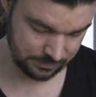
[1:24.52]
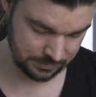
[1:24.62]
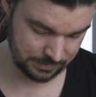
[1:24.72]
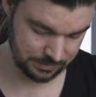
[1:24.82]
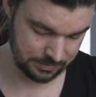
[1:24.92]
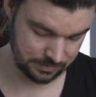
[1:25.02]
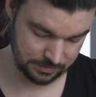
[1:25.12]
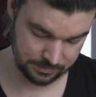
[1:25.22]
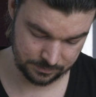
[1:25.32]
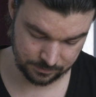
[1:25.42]
There's
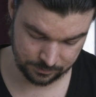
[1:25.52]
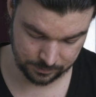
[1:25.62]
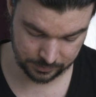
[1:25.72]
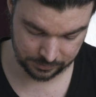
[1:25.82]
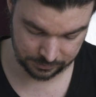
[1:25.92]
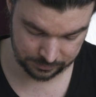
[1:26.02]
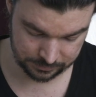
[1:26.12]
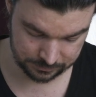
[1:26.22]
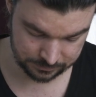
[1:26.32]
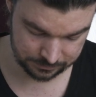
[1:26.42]
a pull
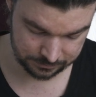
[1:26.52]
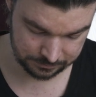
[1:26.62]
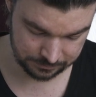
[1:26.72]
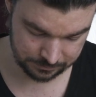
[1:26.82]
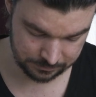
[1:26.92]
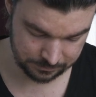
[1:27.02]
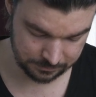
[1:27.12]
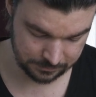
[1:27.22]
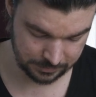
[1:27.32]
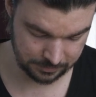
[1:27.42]

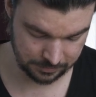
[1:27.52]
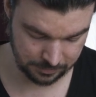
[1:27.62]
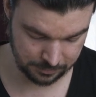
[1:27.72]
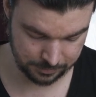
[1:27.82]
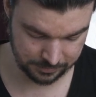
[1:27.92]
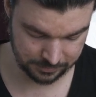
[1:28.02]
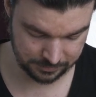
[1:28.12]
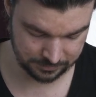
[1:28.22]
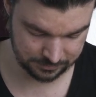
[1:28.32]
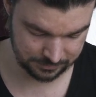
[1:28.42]
or
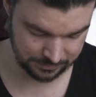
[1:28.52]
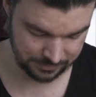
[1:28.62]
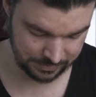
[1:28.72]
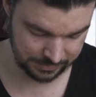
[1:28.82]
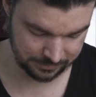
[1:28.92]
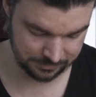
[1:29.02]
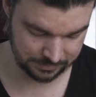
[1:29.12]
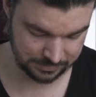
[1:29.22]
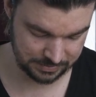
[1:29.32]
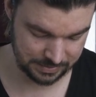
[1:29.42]
open thing on
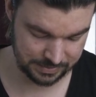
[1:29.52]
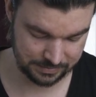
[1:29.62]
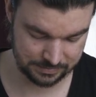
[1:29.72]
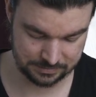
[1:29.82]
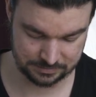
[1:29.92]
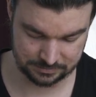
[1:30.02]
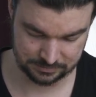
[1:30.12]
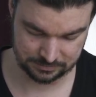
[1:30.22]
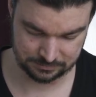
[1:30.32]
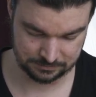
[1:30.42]
the side,
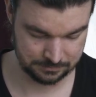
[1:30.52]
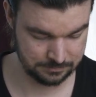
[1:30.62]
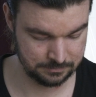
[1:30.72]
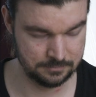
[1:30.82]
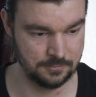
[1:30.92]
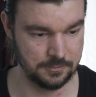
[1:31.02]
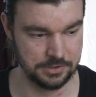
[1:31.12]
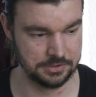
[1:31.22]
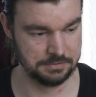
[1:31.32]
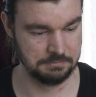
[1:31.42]

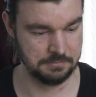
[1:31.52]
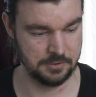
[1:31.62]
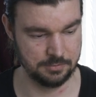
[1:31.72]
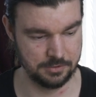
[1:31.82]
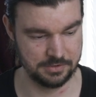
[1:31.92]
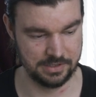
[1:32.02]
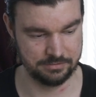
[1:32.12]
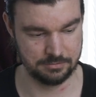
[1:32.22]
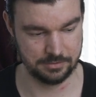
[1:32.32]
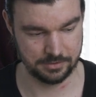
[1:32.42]
which almost
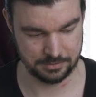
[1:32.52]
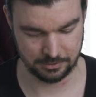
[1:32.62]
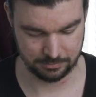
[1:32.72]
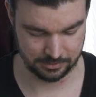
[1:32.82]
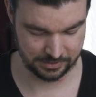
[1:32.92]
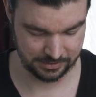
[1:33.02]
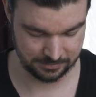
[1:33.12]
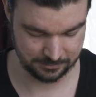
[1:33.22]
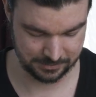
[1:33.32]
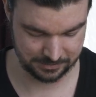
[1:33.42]
never works properly,
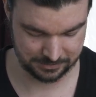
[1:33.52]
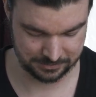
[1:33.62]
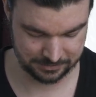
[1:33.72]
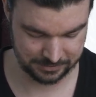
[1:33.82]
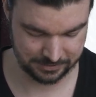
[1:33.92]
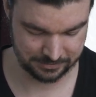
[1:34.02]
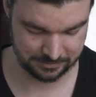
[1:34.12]
but yeah.